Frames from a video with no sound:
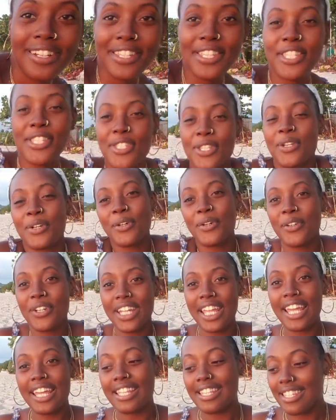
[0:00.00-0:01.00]
So
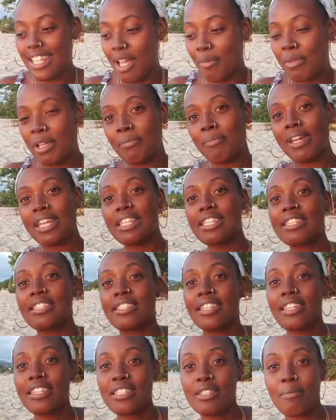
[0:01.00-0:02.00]
yes, I'm in my
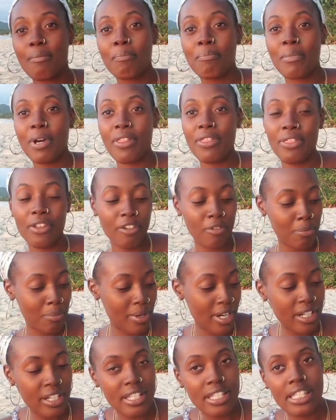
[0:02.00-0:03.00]
sixth month of
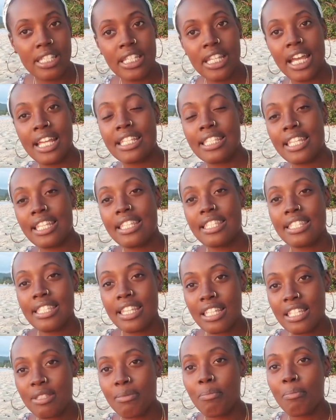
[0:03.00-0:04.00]
pregnancy. I say
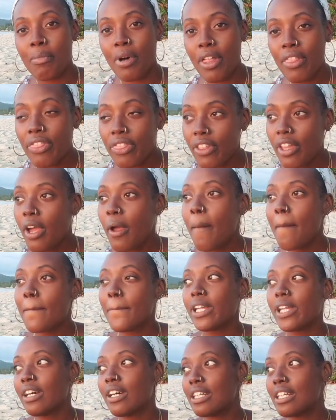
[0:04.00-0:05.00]
sixth month
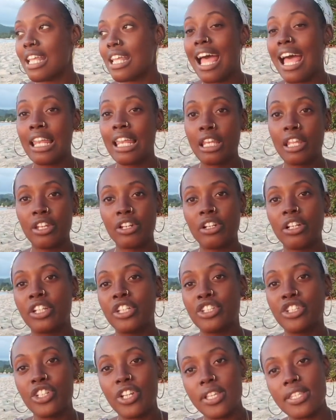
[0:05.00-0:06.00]
because I
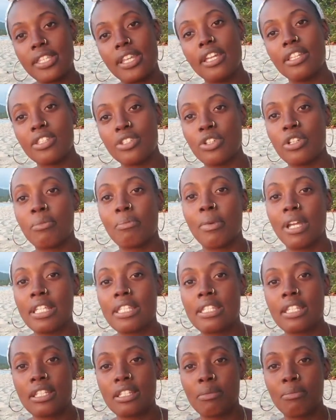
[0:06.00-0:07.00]
literally just entered my
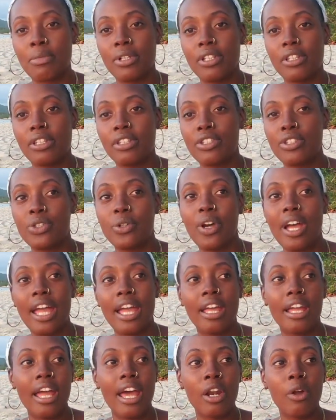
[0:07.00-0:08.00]
sixth month. So
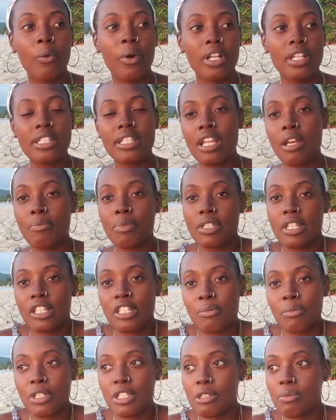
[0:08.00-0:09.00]
I don't want to say I'm
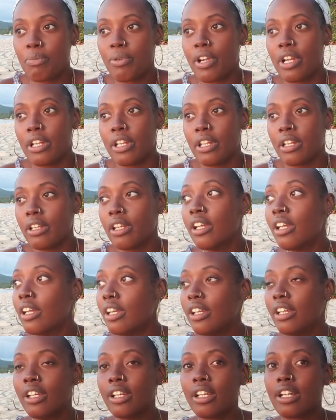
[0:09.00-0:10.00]
6 months pregnant
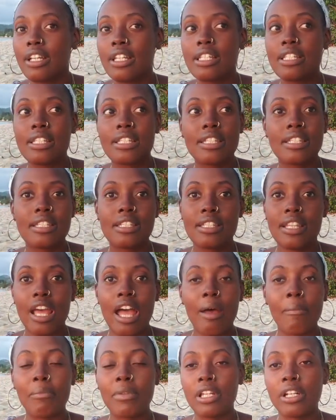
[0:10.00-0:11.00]
because
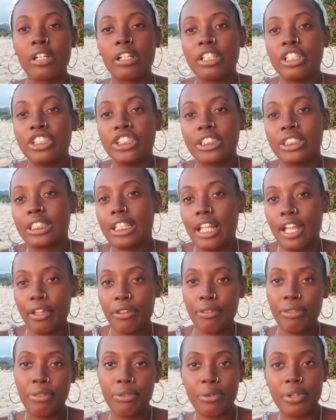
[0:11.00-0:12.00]
I'm literally just
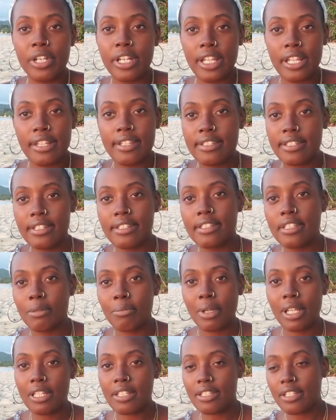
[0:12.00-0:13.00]
like 3 days
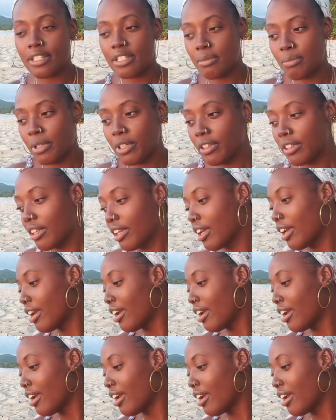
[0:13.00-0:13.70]
into my sixth month.